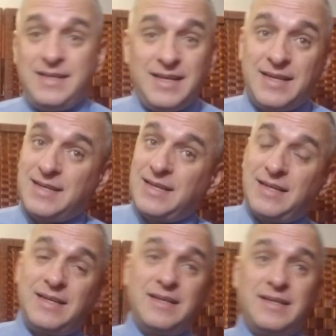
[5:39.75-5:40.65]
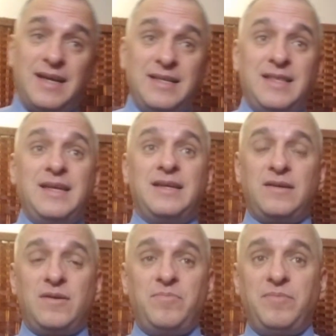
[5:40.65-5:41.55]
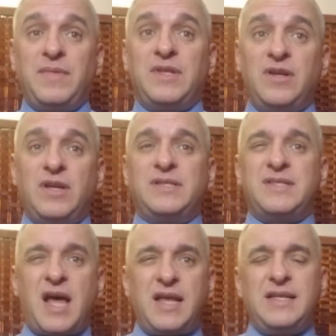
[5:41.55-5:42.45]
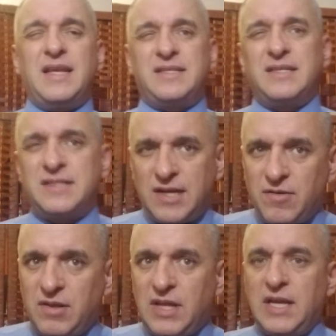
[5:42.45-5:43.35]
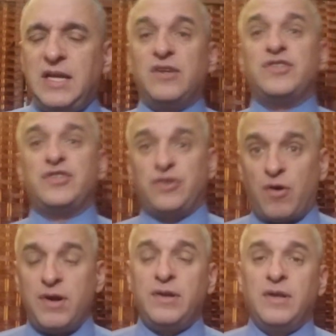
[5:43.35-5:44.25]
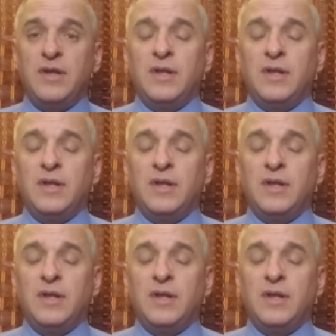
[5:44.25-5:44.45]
think it's not necessarily a start,